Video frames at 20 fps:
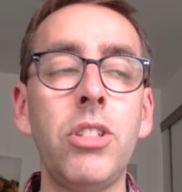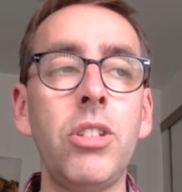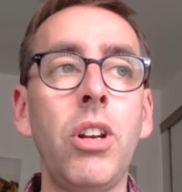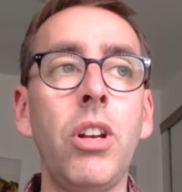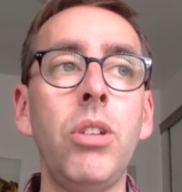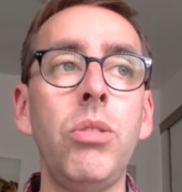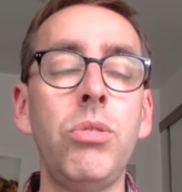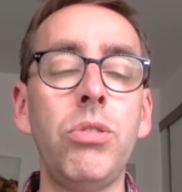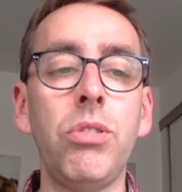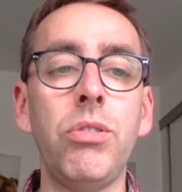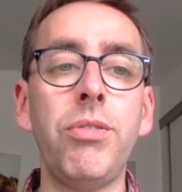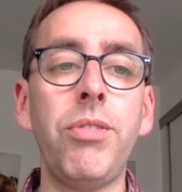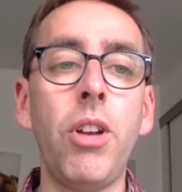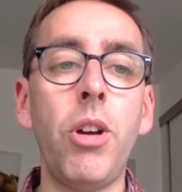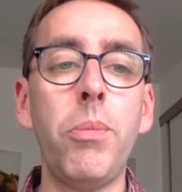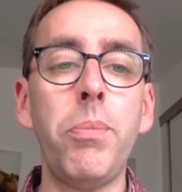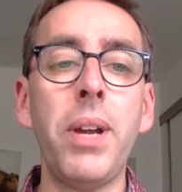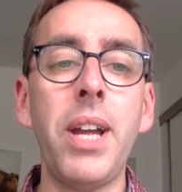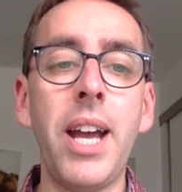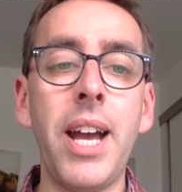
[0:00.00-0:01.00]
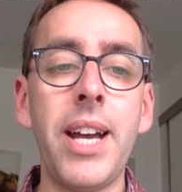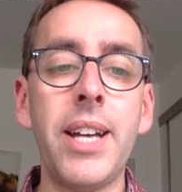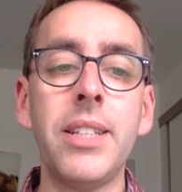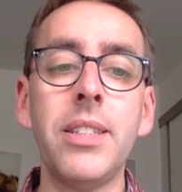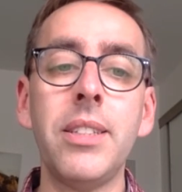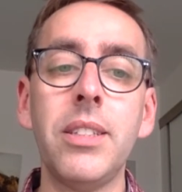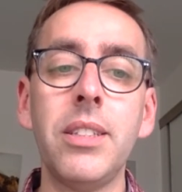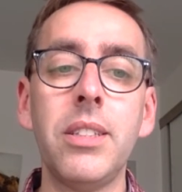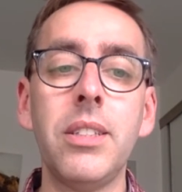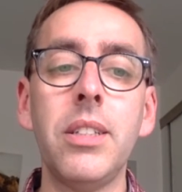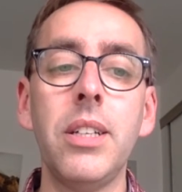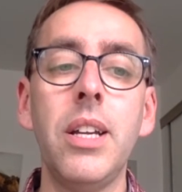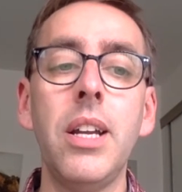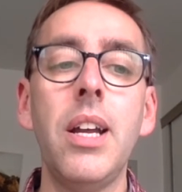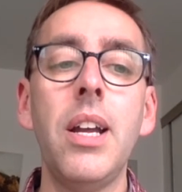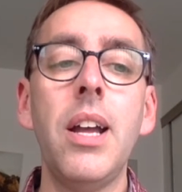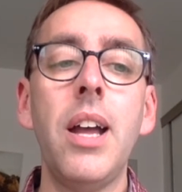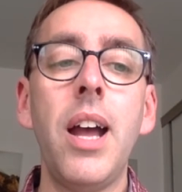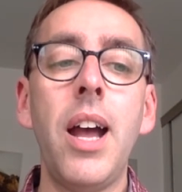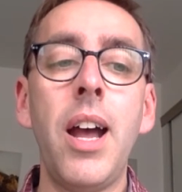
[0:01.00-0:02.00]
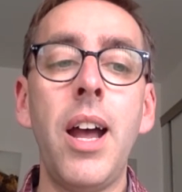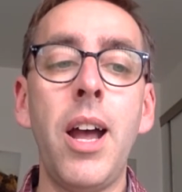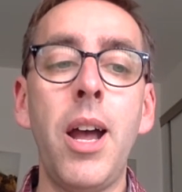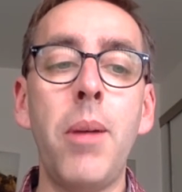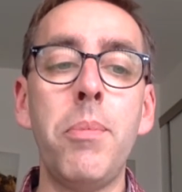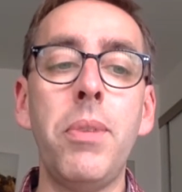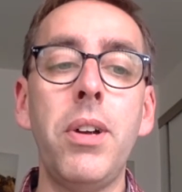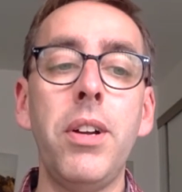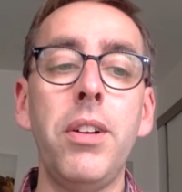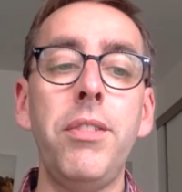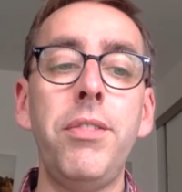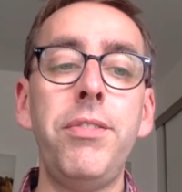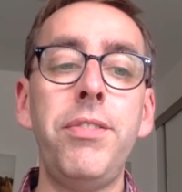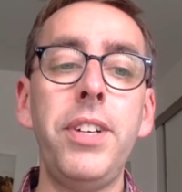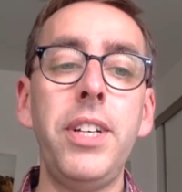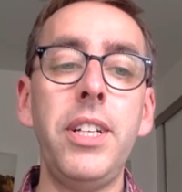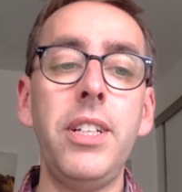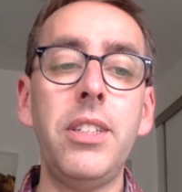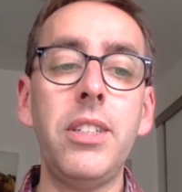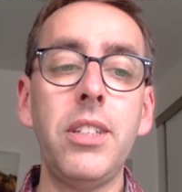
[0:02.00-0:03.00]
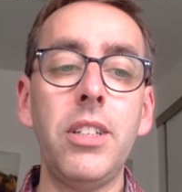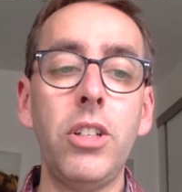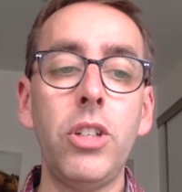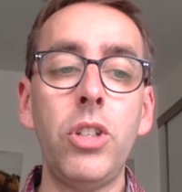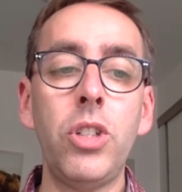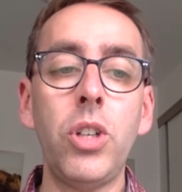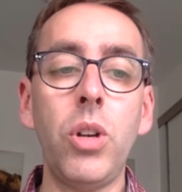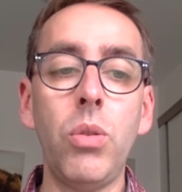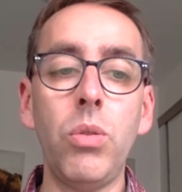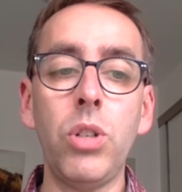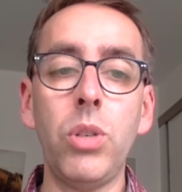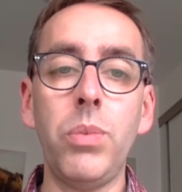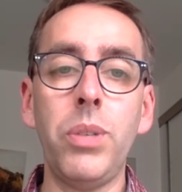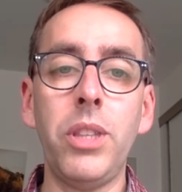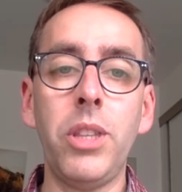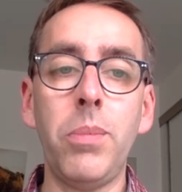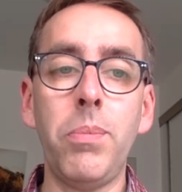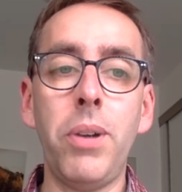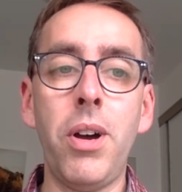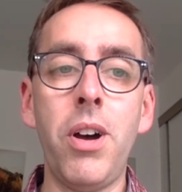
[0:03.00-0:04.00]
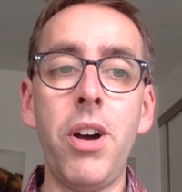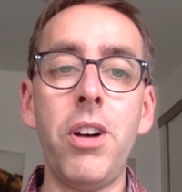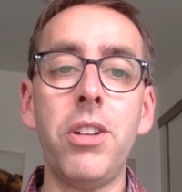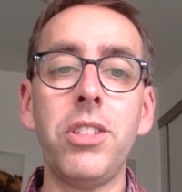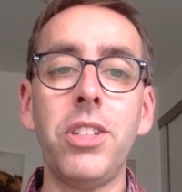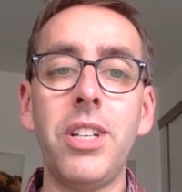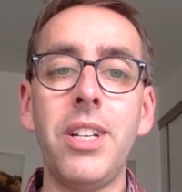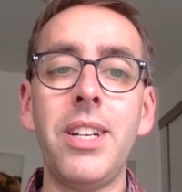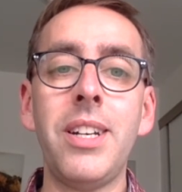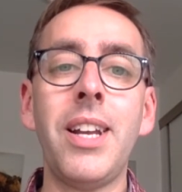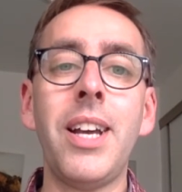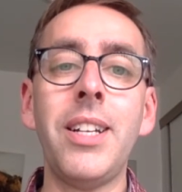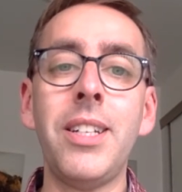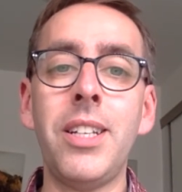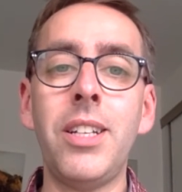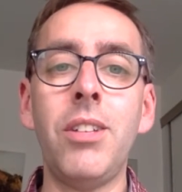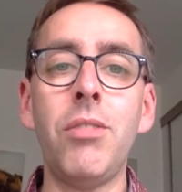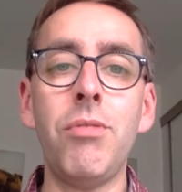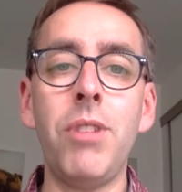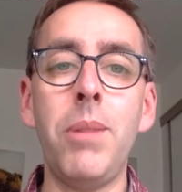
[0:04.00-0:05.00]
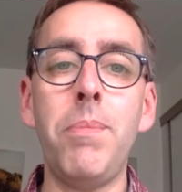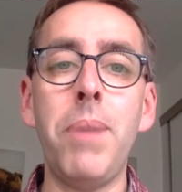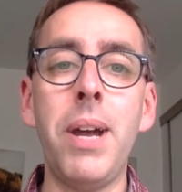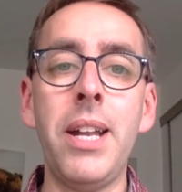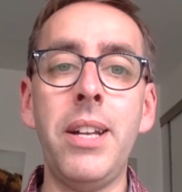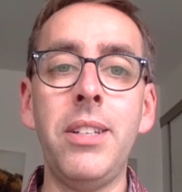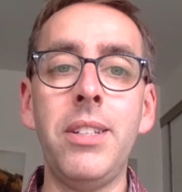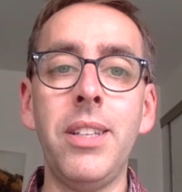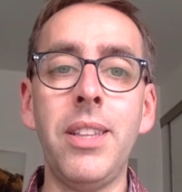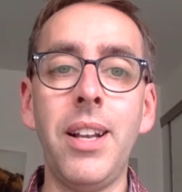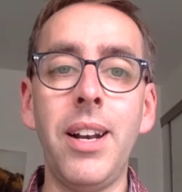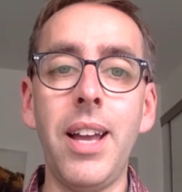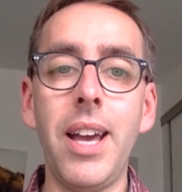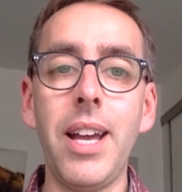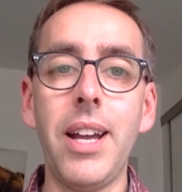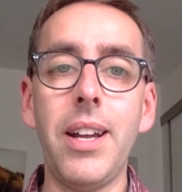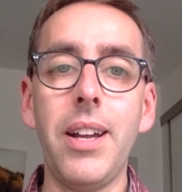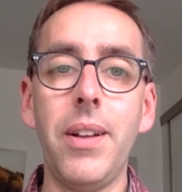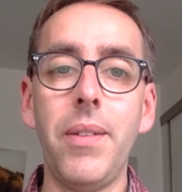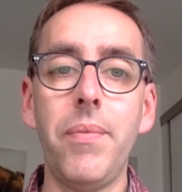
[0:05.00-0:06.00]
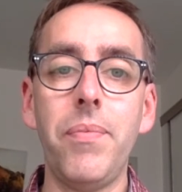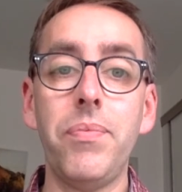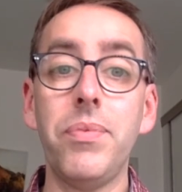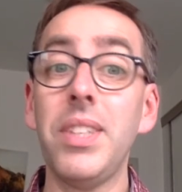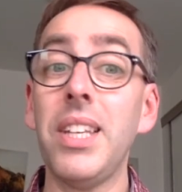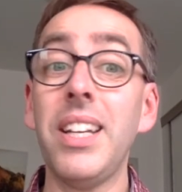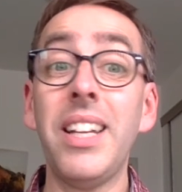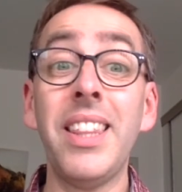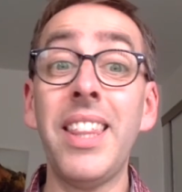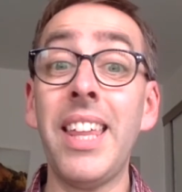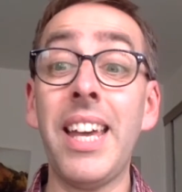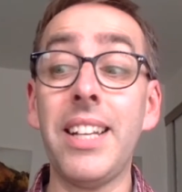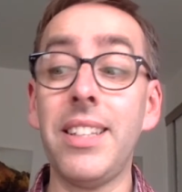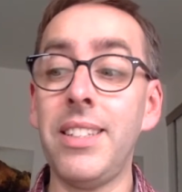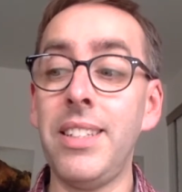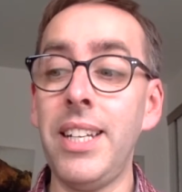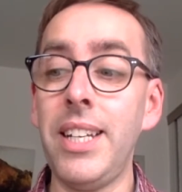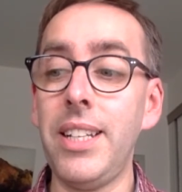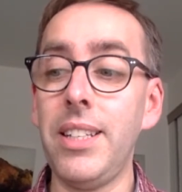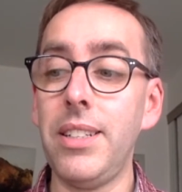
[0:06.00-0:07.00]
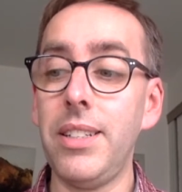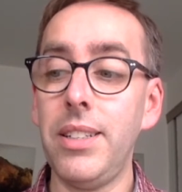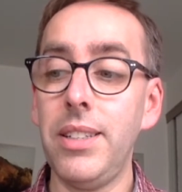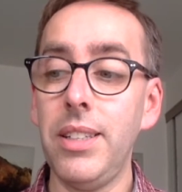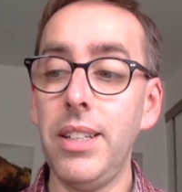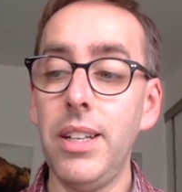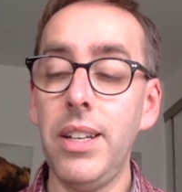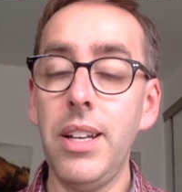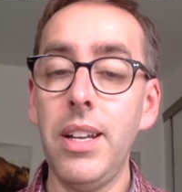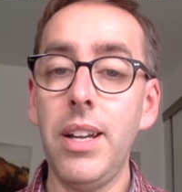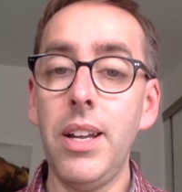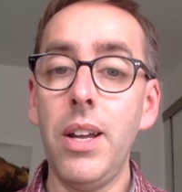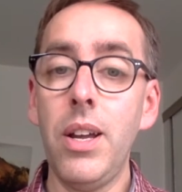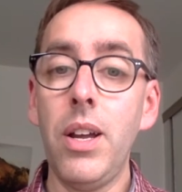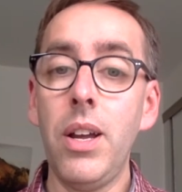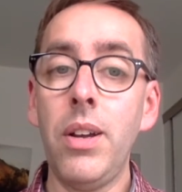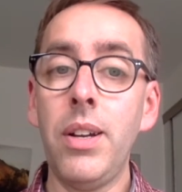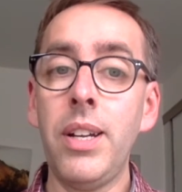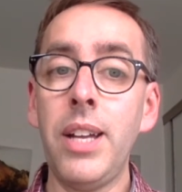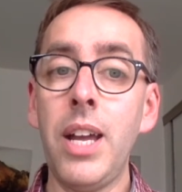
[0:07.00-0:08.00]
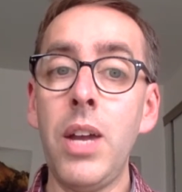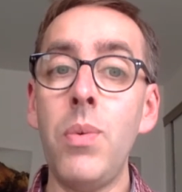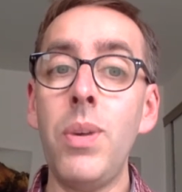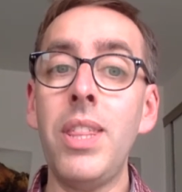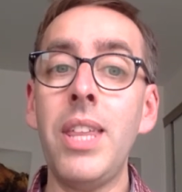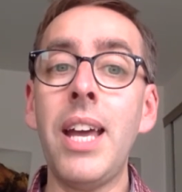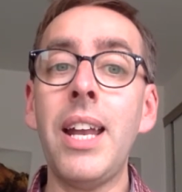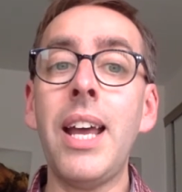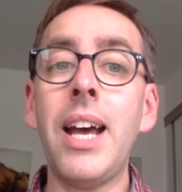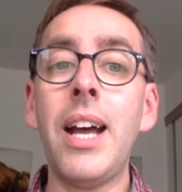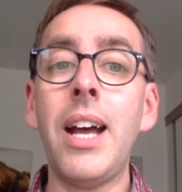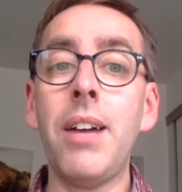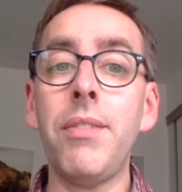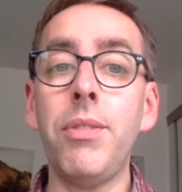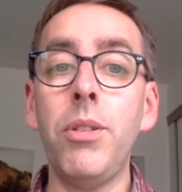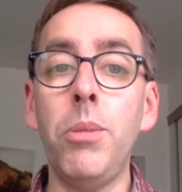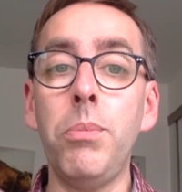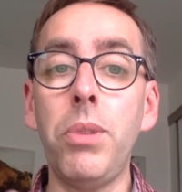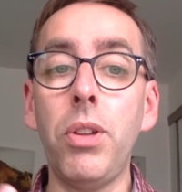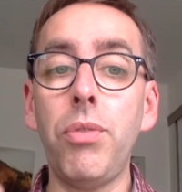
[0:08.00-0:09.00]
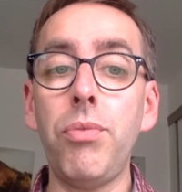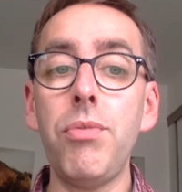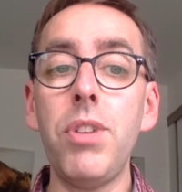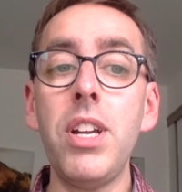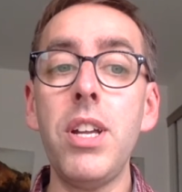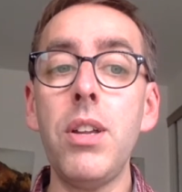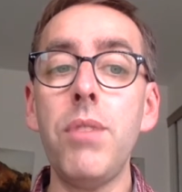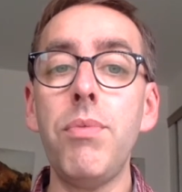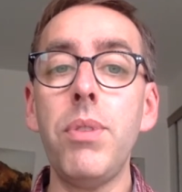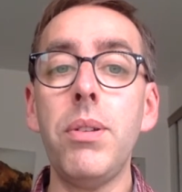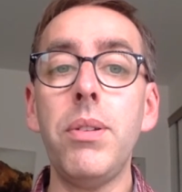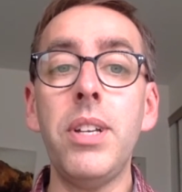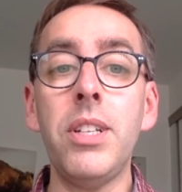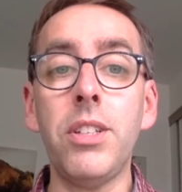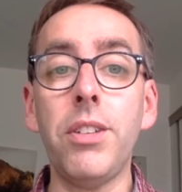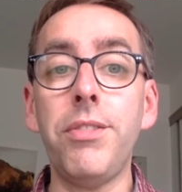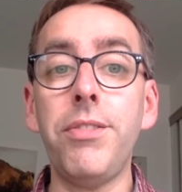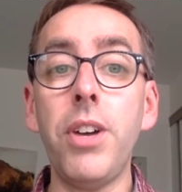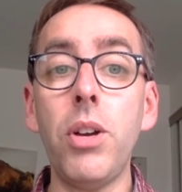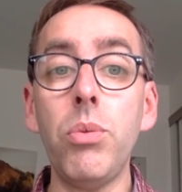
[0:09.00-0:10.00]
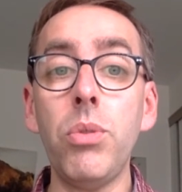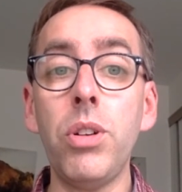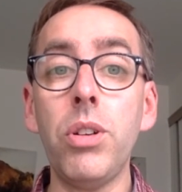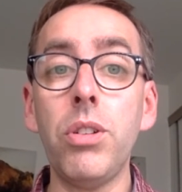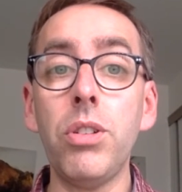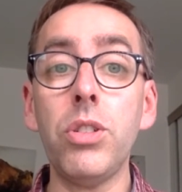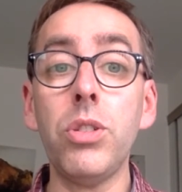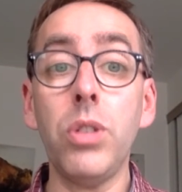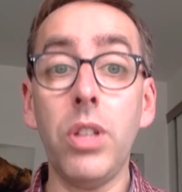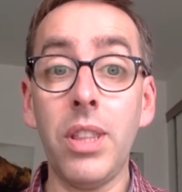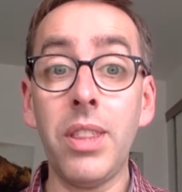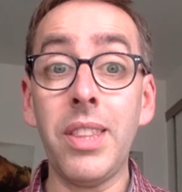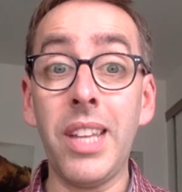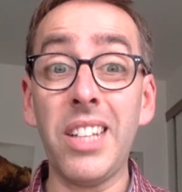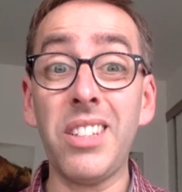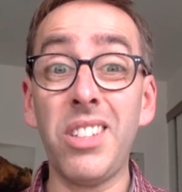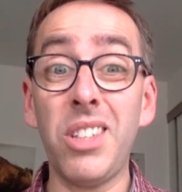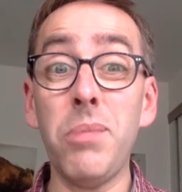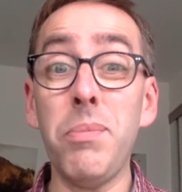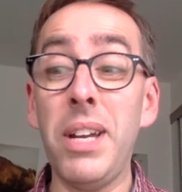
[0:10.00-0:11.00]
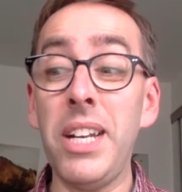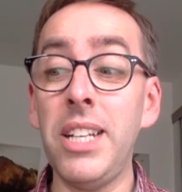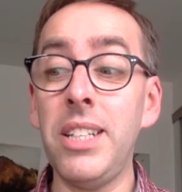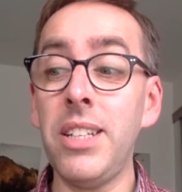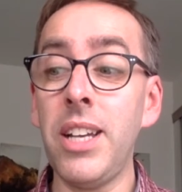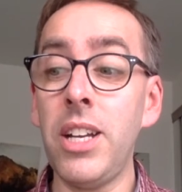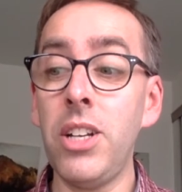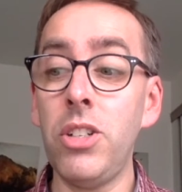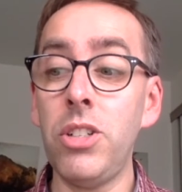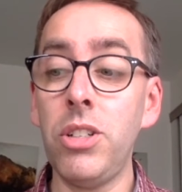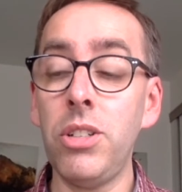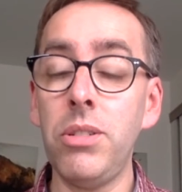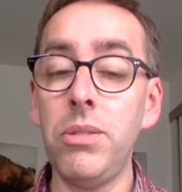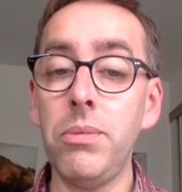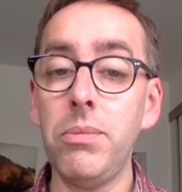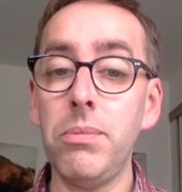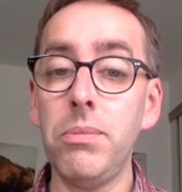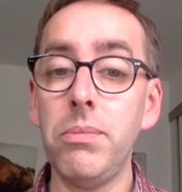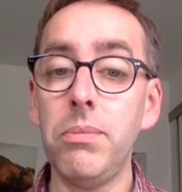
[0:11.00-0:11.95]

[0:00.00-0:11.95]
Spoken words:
and loose and floppy hands, feet shoulder width apart, 90-degree bend to the leg. That's it. Okay, we then have number 3 is a focus. That's the meditation.